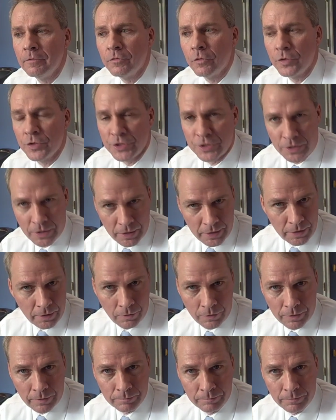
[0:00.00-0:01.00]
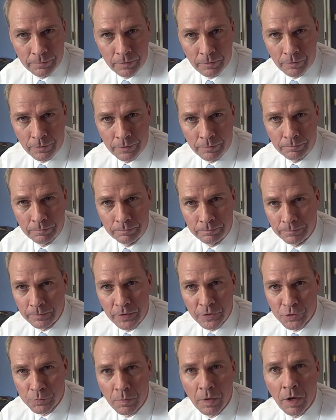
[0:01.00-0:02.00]
for a study on
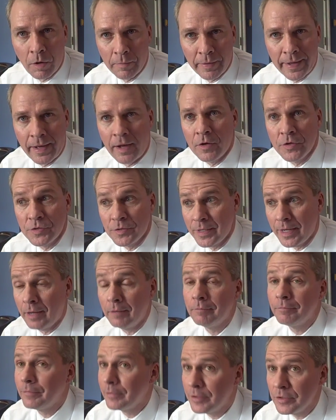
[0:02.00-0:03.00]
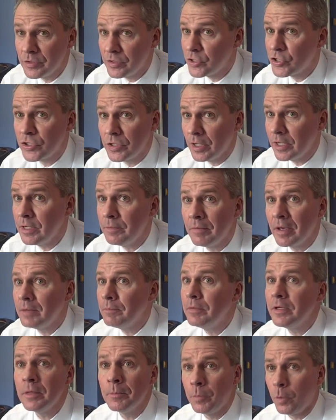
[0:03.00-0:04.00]
a small mouse. Now, the study may
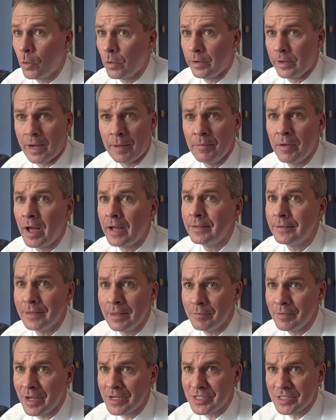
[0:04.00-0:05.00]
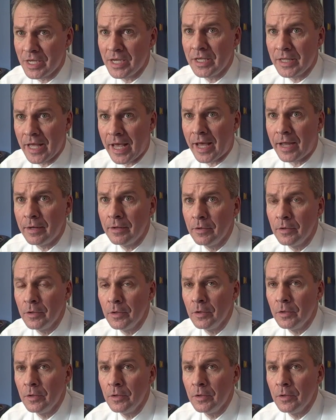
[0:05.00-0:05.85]
be important. I'm not saying that.